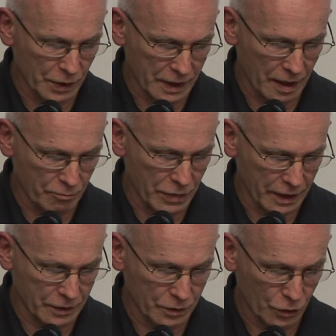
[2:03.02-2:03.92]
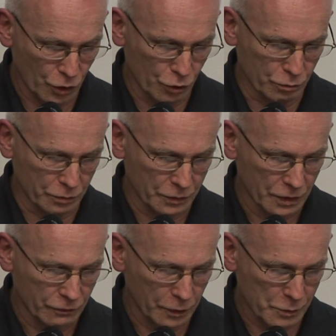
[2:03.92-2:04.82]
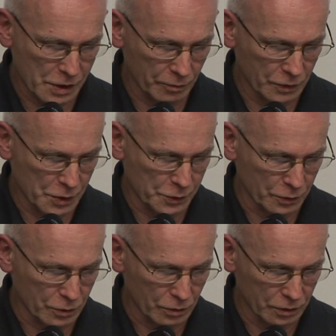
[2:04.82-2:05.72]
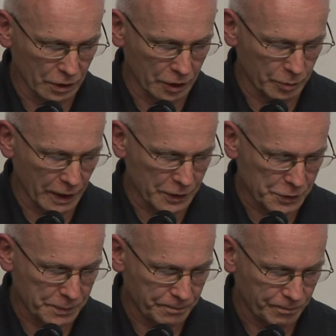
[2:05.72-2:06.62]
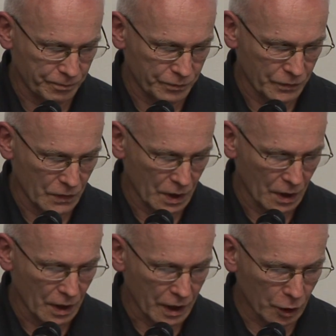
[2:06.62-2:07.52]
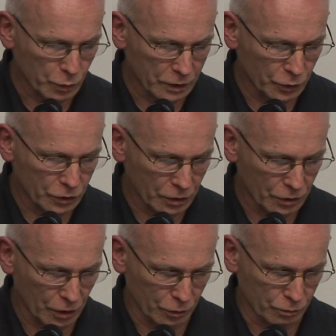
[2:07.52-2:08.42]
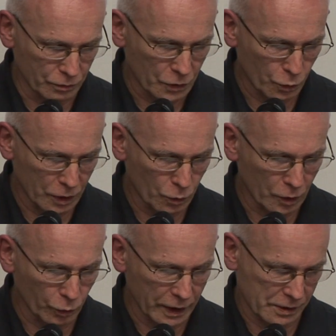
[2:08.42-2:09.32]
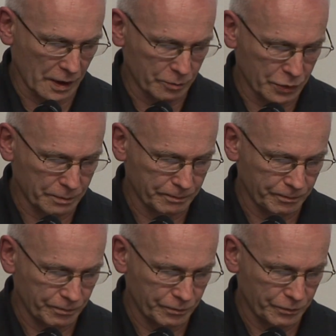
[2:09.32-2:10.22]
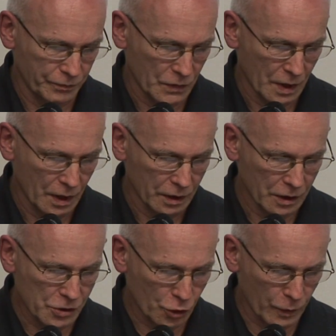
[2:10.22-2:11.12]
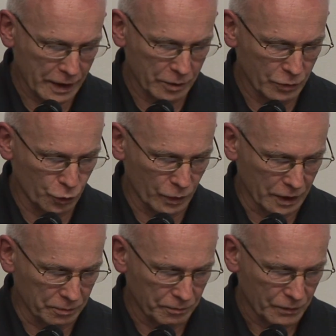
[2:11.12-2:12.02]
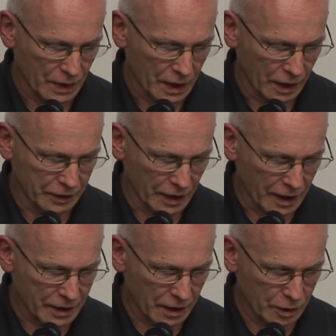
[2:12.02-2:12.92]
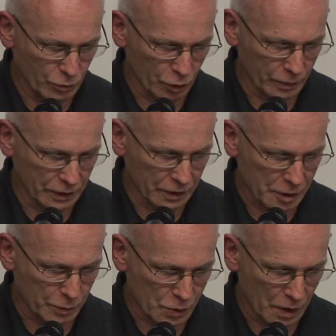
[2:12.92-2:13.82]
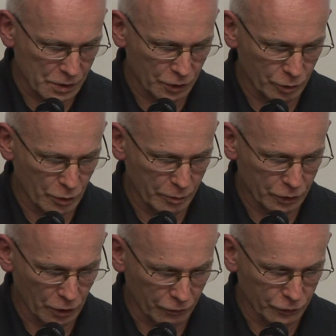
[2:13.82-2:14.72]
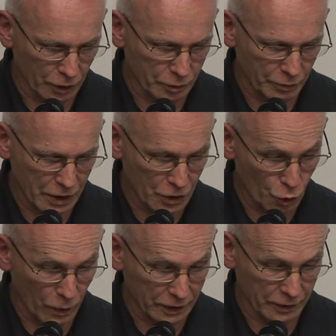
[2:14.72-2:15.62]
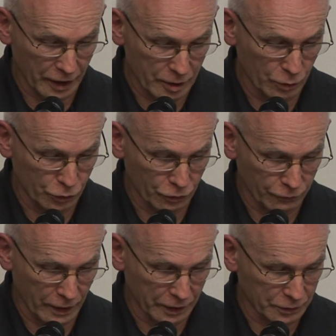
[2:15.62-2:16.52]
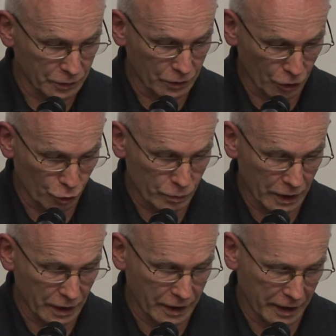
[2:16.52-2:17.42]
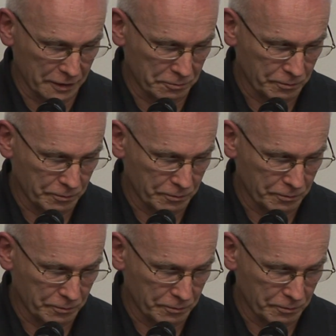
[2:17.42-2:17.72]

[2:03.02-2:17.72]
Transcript: come back home from some distant unerring place? Can one return home when one wakes up? There is a crack in between, and the uncanny moment is precisely the moment of not being quite able to find the homely again,